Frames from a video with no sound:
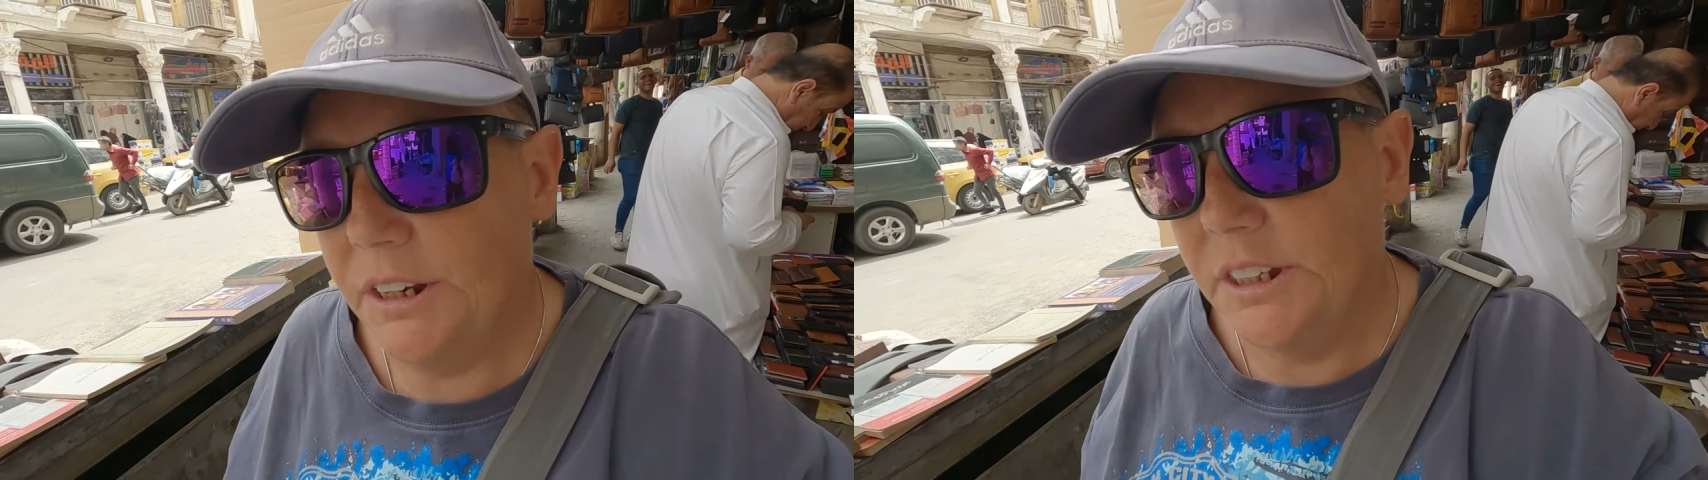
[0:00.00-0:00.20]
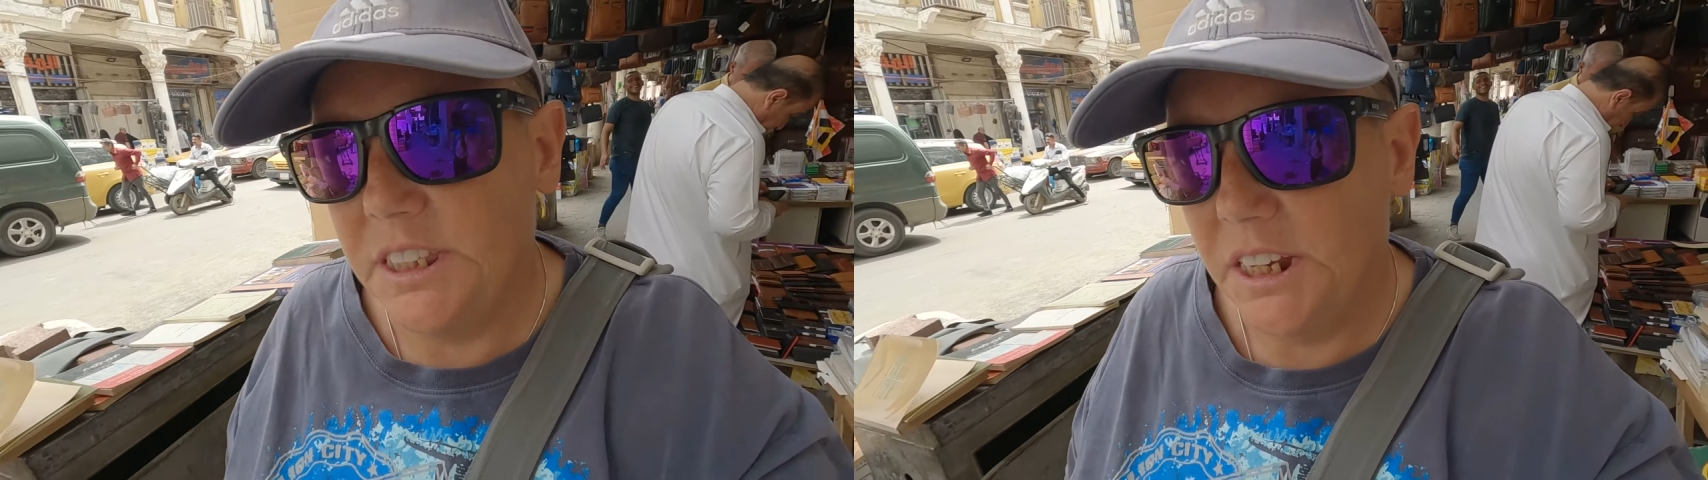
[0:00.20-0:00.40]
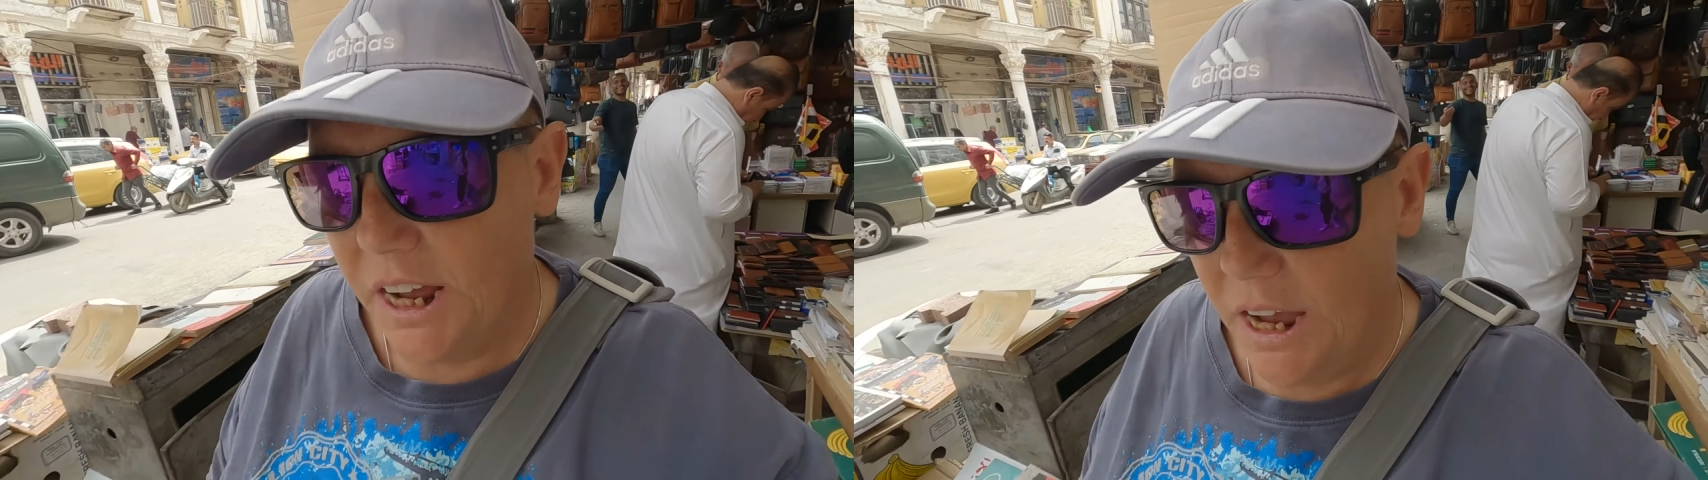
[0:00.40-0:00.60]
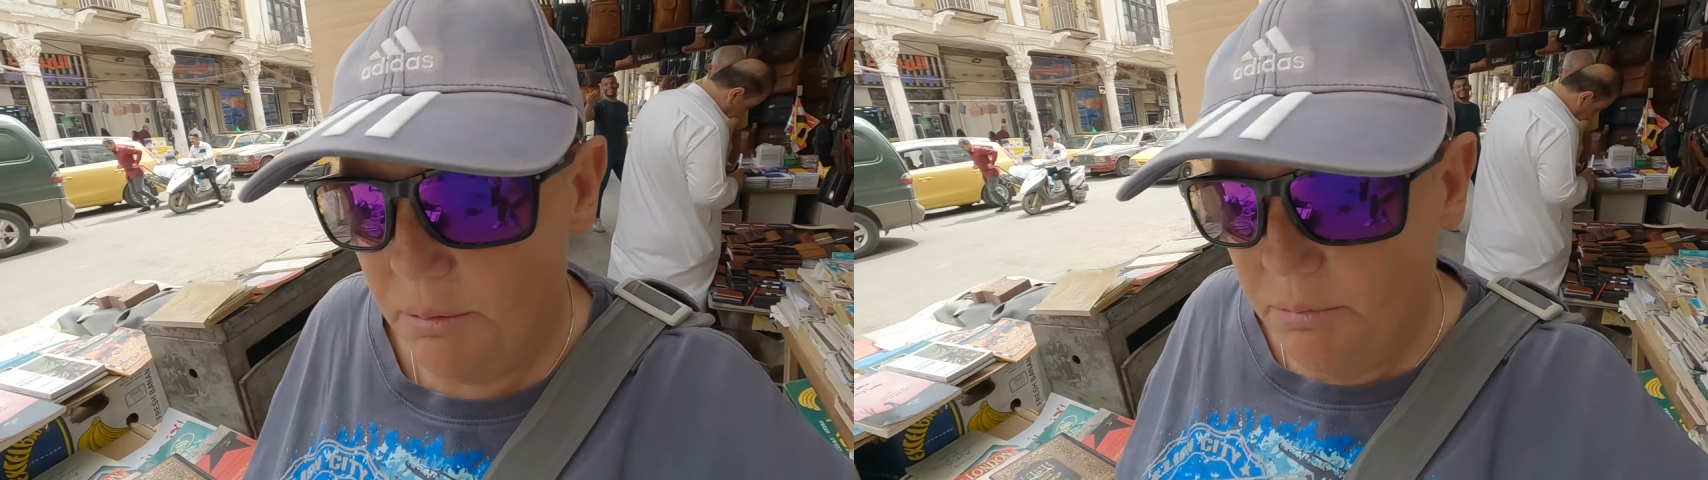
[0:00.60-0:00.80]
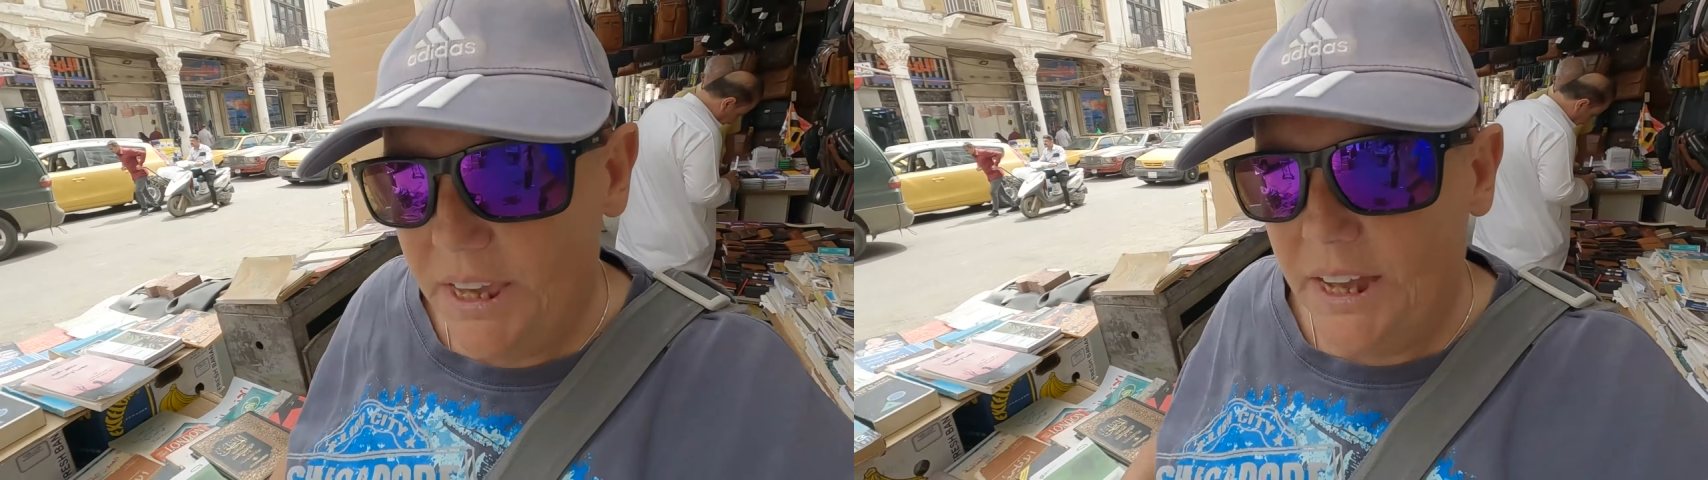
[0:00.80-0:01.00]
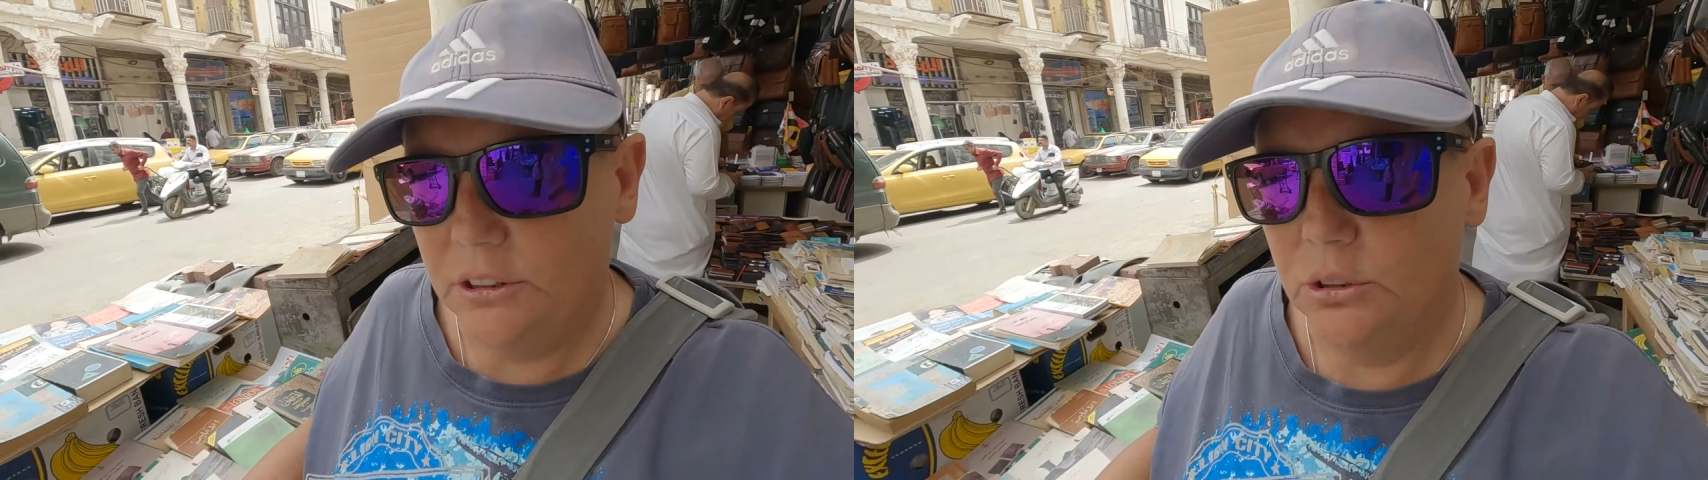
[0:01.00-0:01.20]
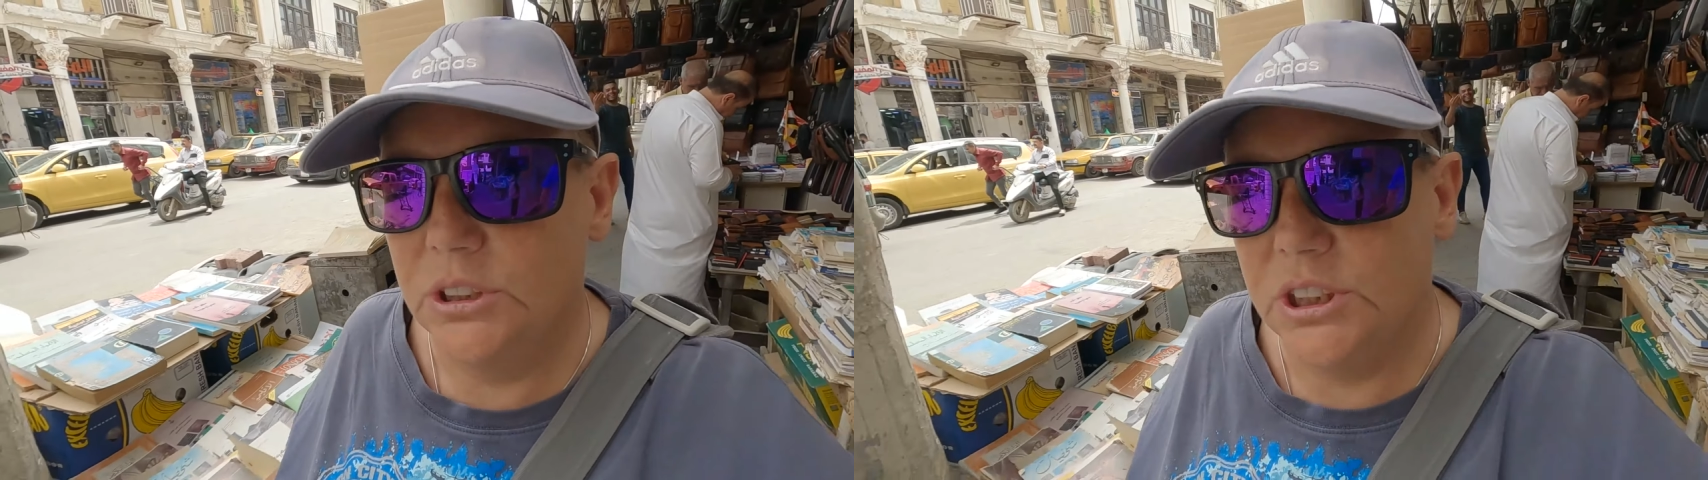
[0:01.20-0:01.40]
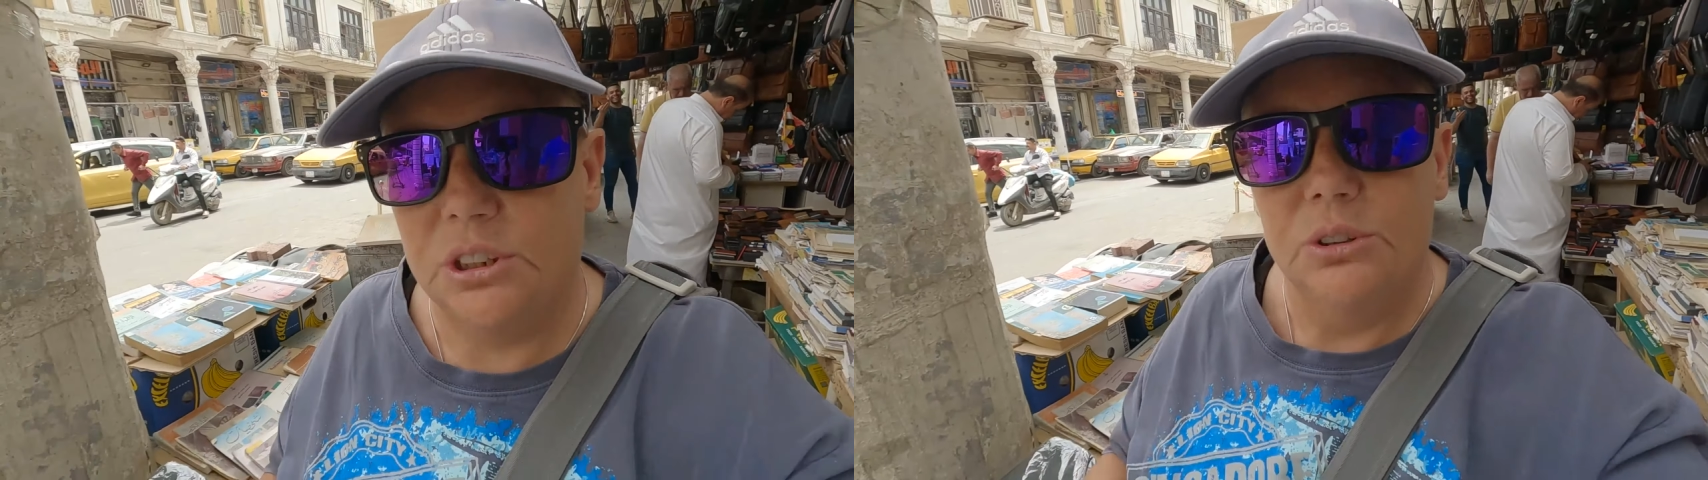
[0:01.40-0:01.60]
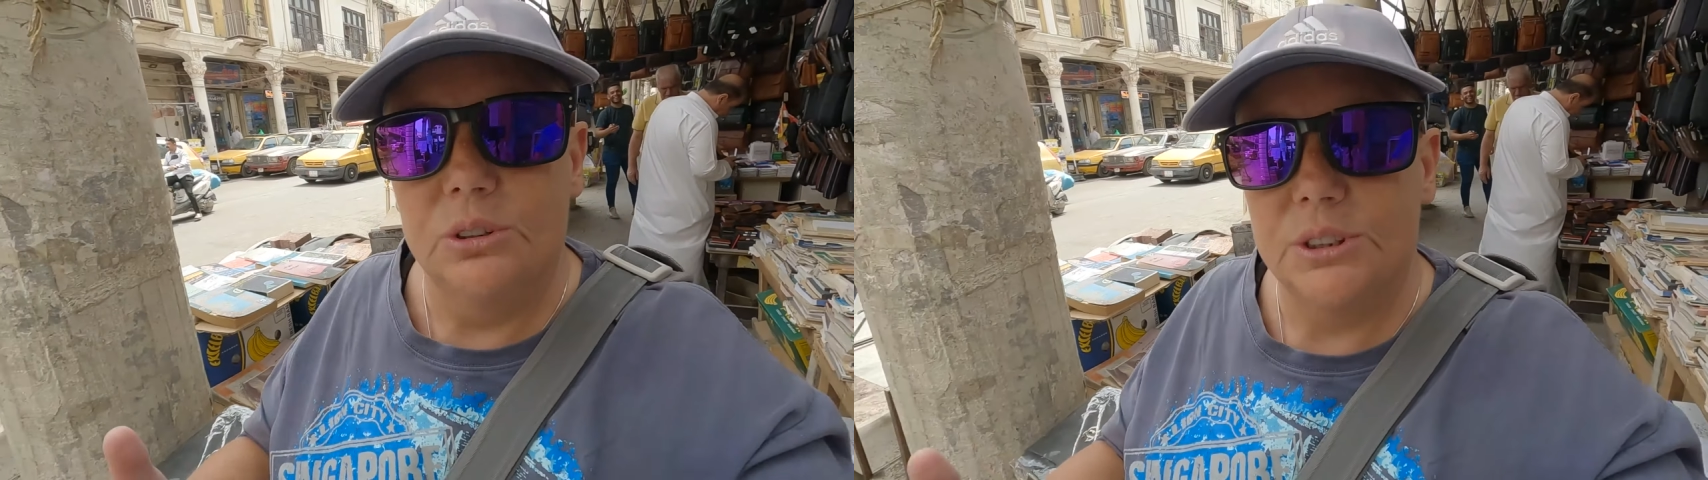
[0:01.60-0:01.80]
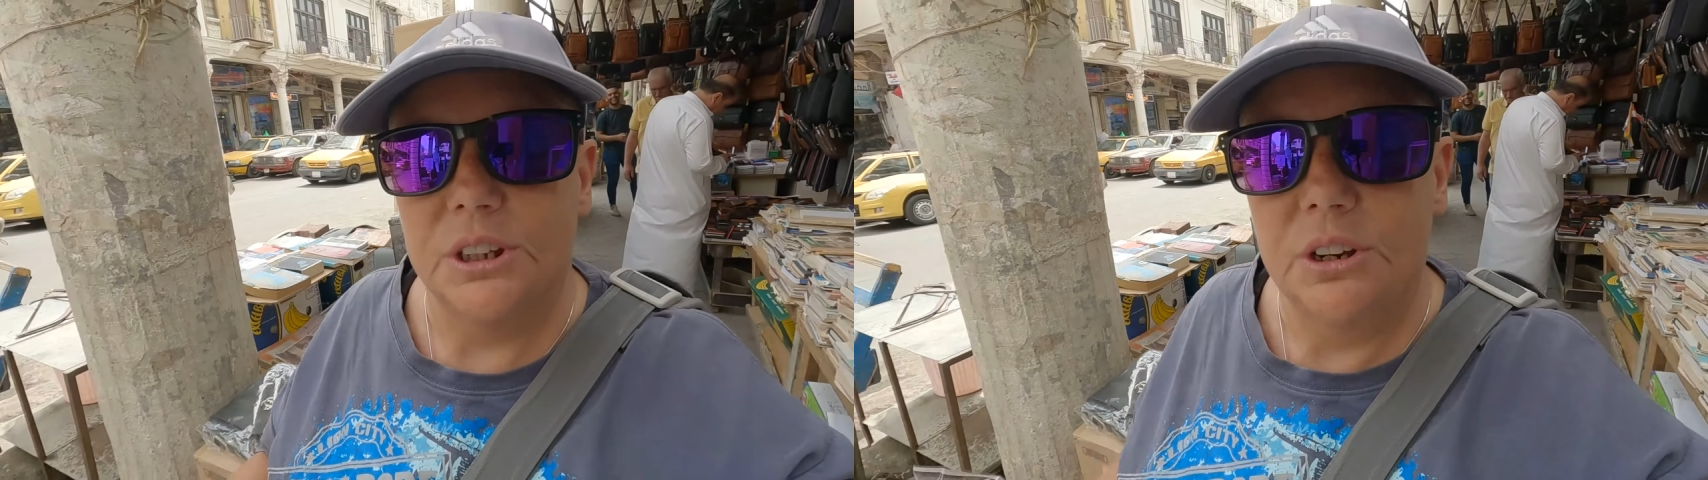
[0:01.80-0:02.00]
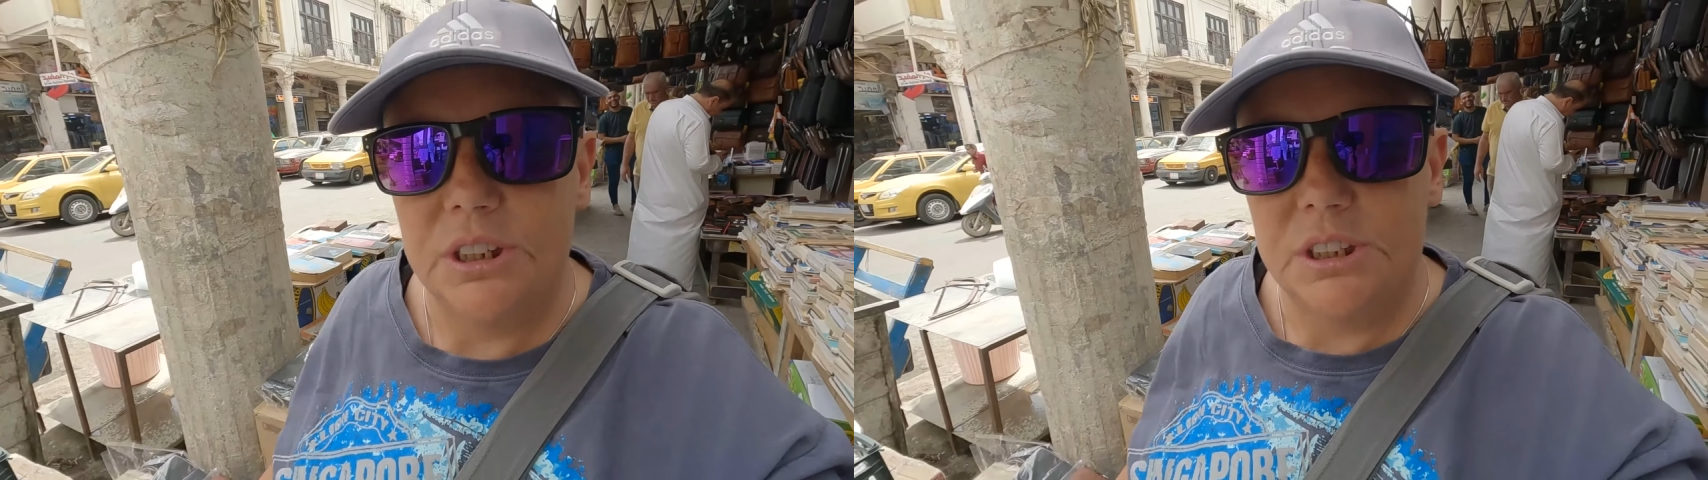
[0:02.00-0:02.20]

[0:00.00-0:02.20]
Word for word: under Saddam we had good schools and